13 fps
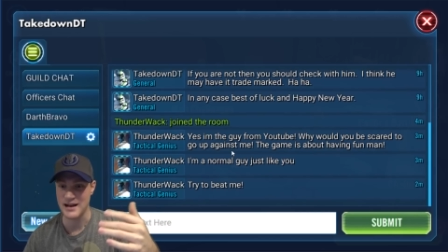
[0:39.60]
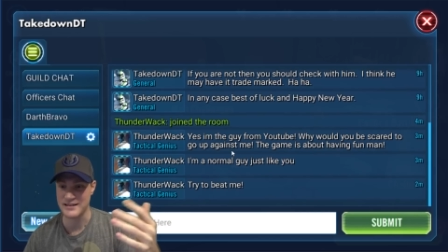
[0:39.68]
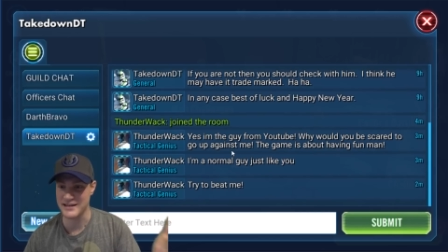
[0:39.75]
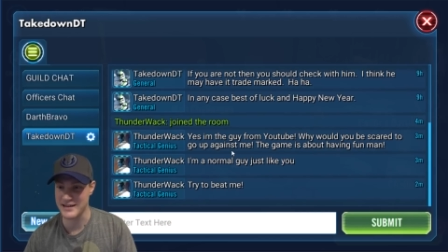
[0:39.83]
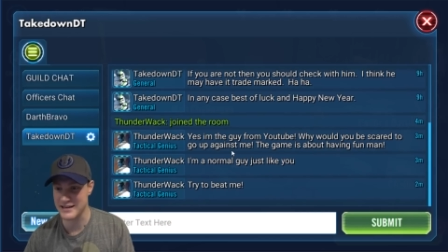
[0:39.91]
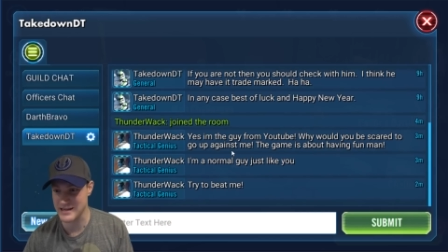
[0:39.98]
I
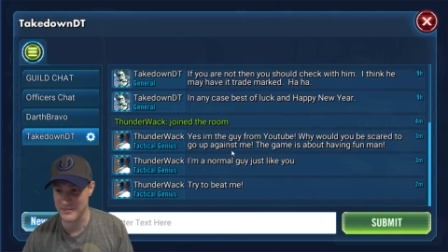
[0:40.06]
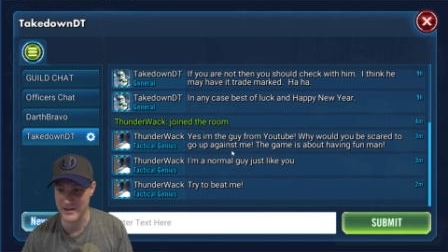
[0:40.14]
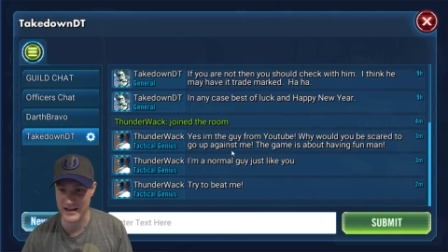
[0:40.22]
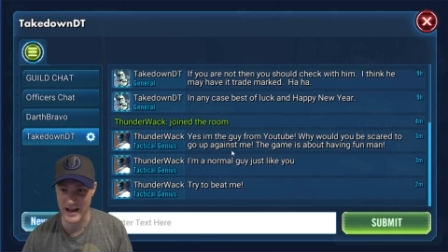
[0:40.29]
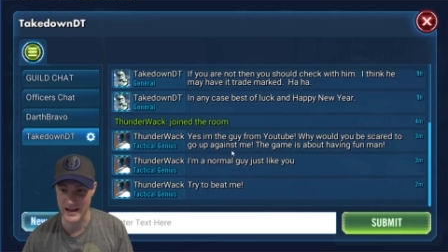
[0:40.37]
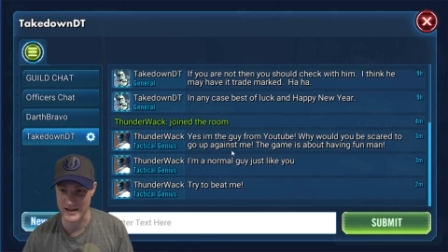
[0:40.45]
said, yes, I'm
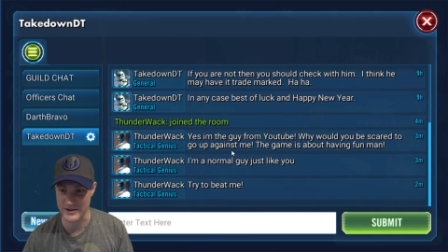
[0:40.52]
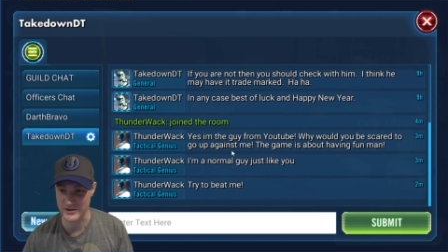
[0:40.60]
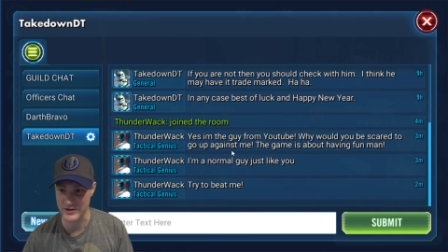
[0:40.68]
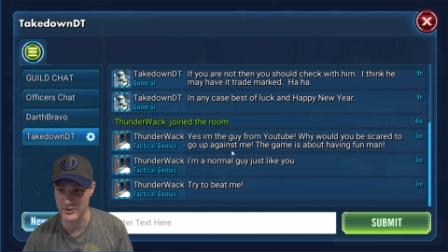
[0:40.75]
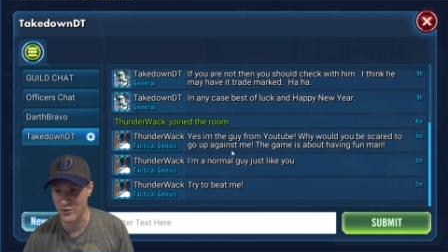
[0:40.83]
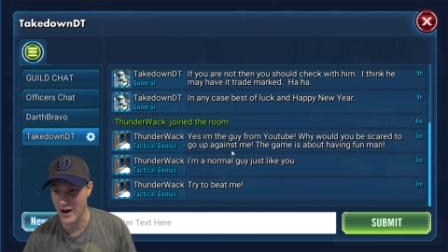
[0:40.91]
the guy
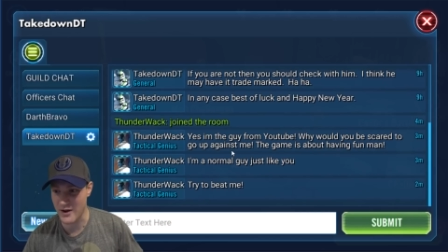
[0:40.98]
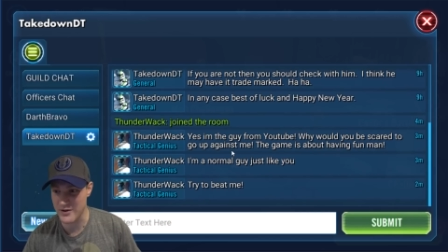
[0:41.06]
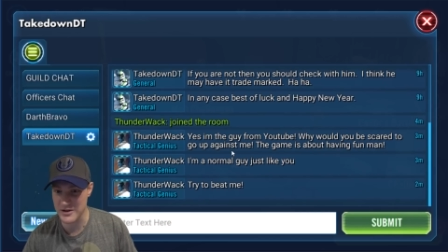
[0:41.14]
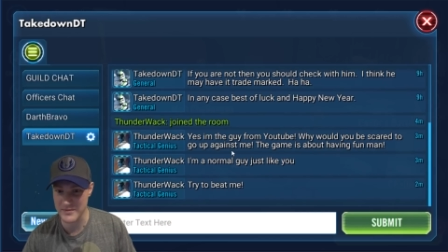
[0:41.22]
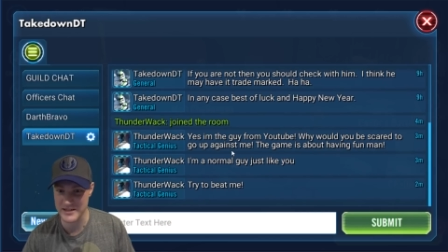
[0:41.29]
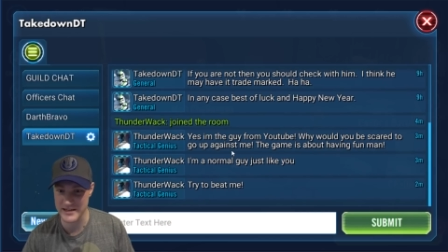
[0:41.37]
YouTube. Why
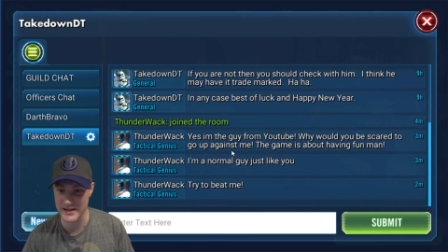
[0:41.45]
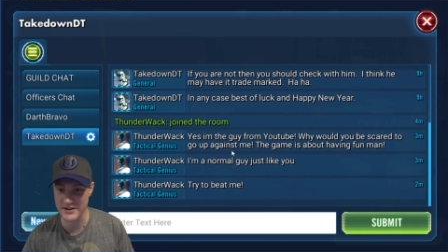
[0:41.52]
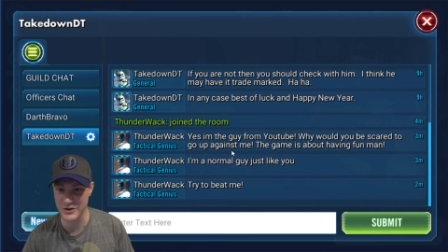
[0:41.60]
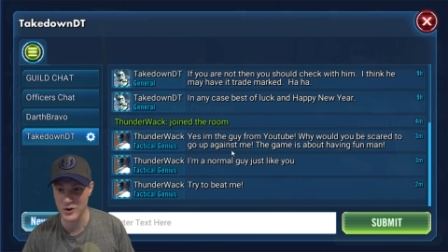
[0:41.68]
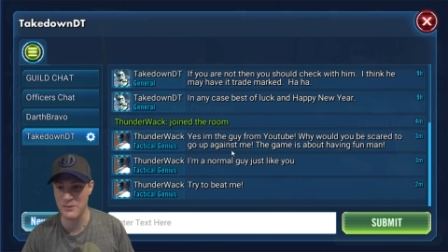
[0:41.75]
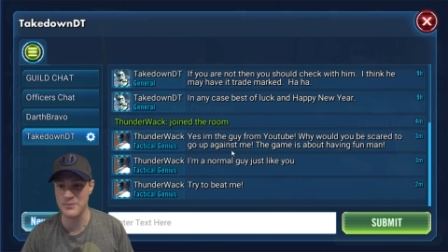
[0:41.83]
would you be
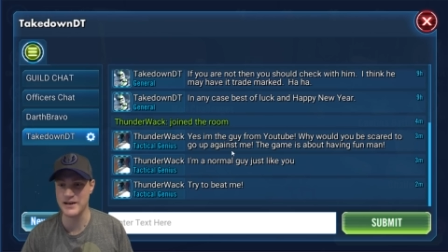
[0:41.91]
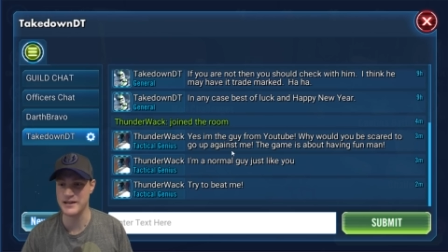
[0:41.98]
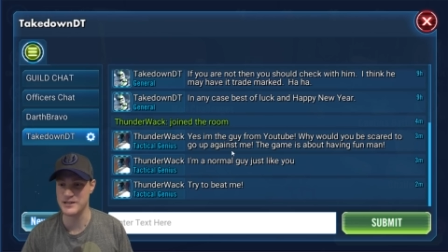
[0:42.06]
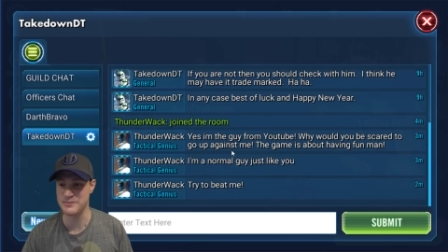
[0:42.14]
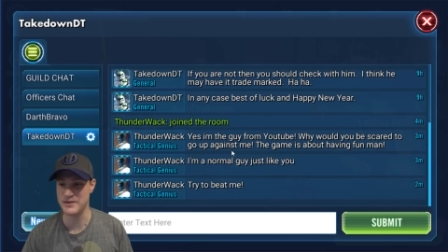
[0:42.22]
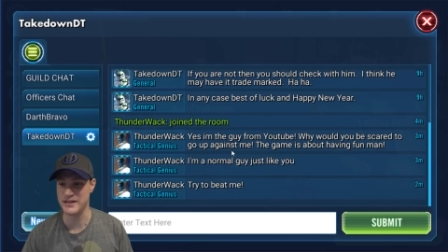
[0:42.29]
scared to go up
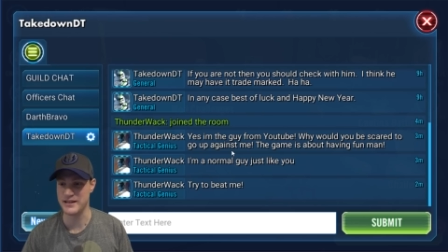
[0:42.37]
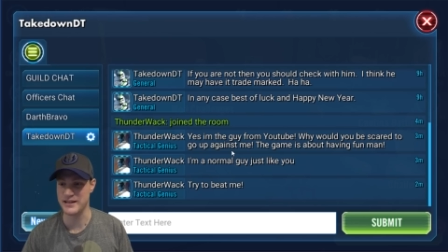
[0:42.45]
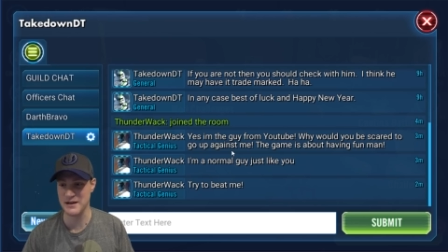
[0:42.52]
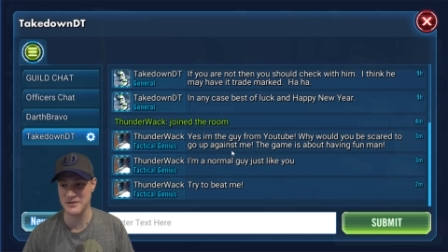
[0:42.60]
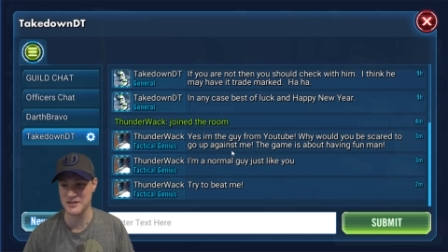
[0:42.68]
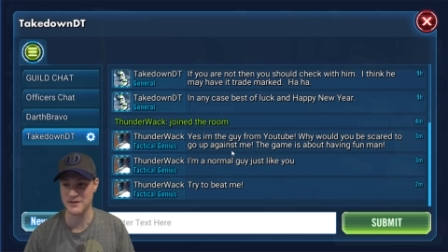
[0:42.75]
against me? The
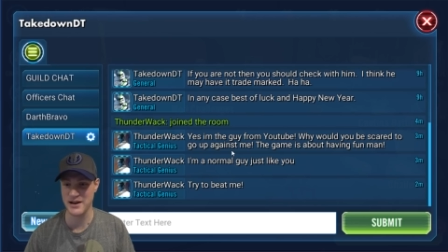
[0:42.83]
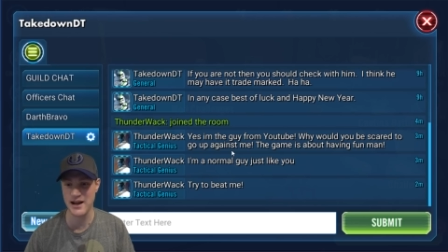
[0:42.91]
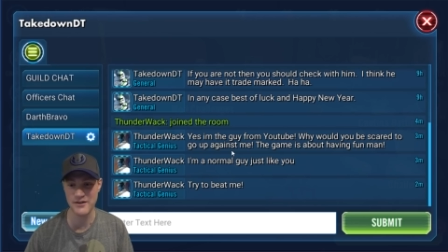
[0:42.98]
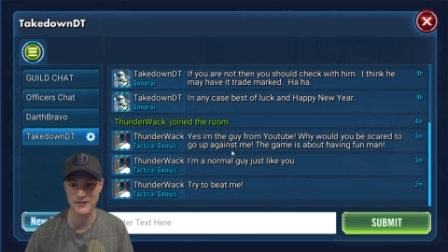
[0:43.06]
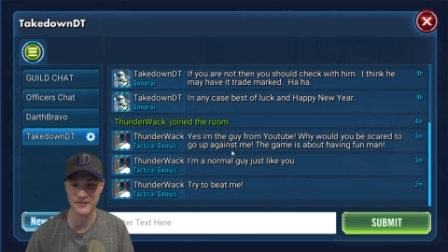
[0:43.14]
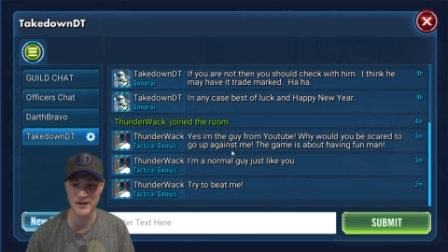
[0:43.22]
game is out
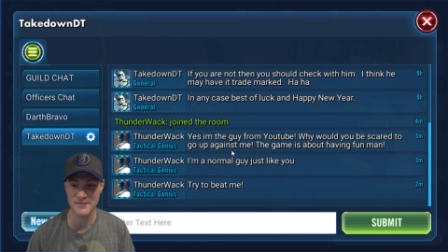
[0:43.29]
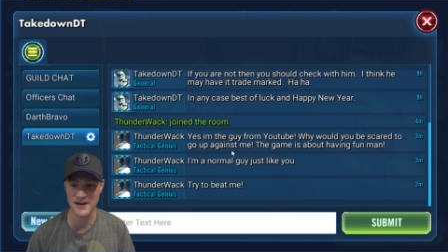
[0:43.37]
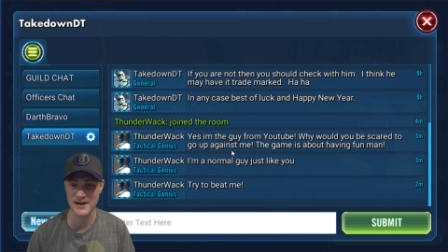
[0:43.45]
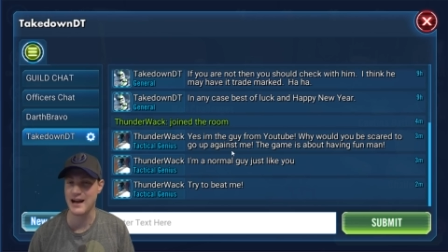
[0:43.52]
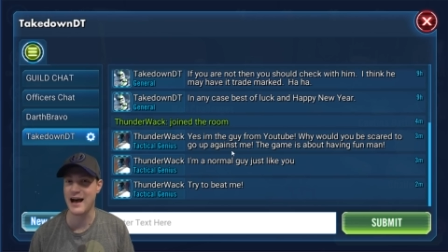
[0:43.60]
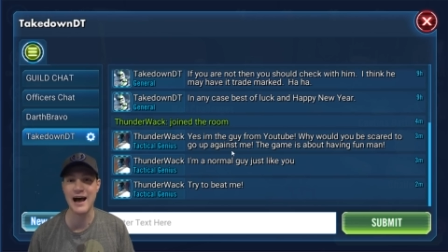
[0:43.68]
having fun, man.